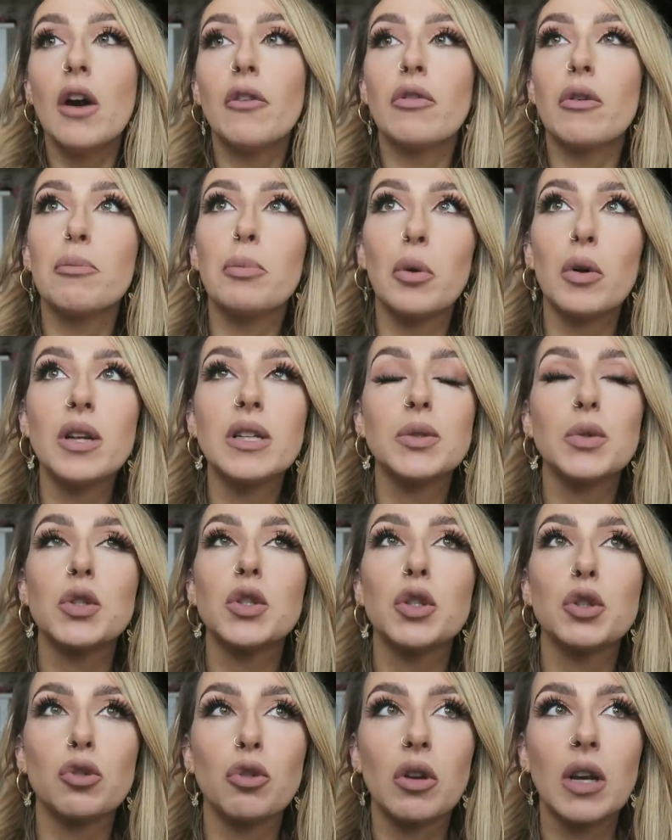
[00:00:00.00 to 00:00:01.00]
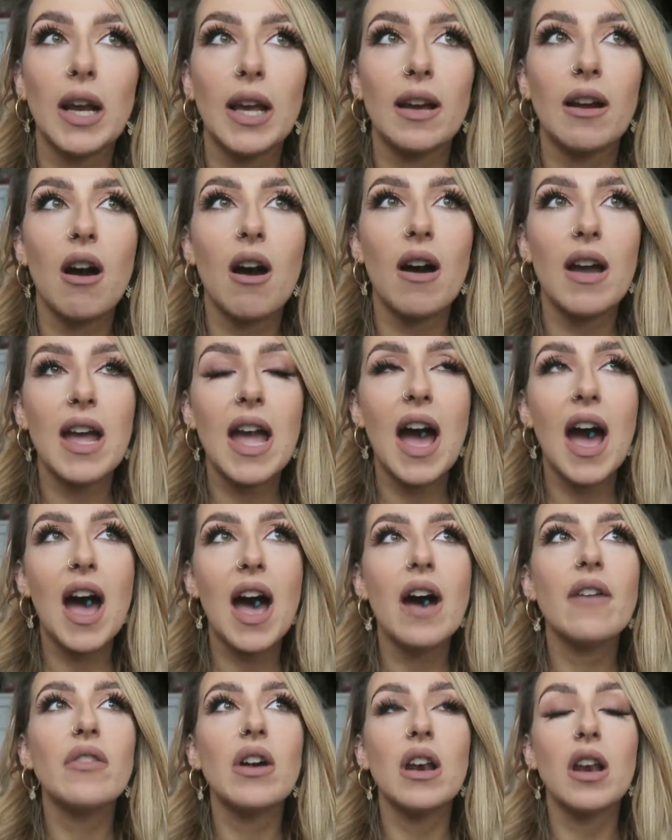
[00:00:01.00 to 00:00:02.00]
For boys we're struggling. I
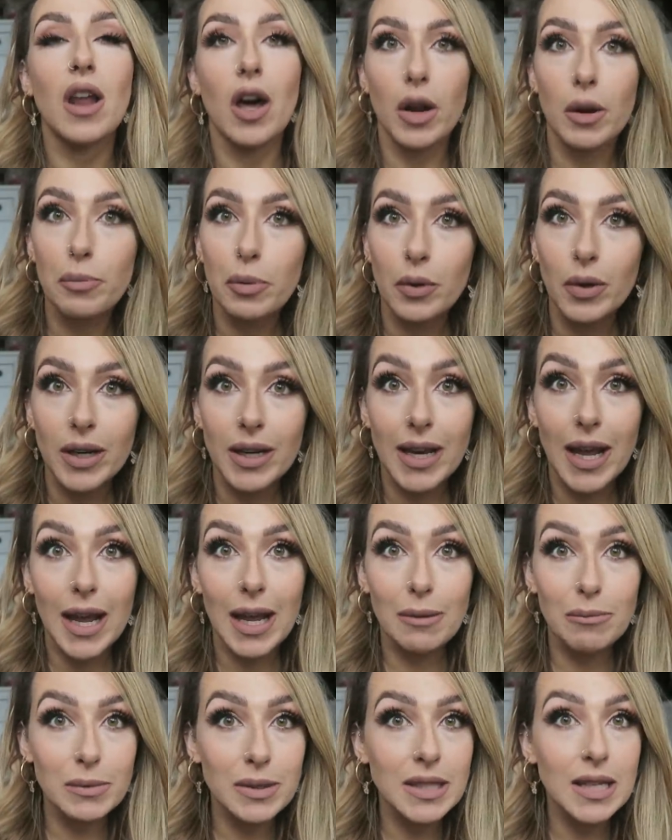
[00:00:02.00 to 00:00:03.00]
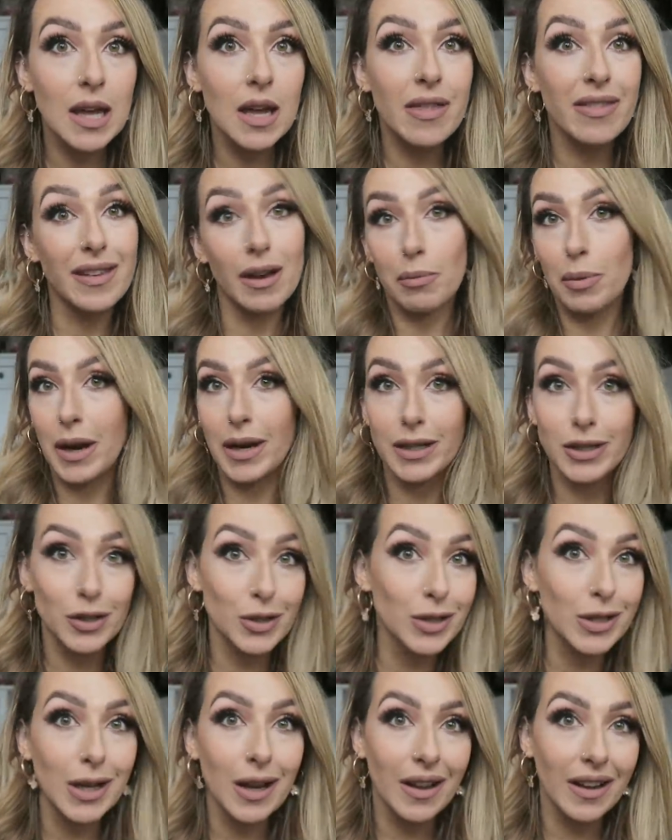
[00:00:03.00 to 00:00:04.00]
have a lot of boy names that Paddy doesn't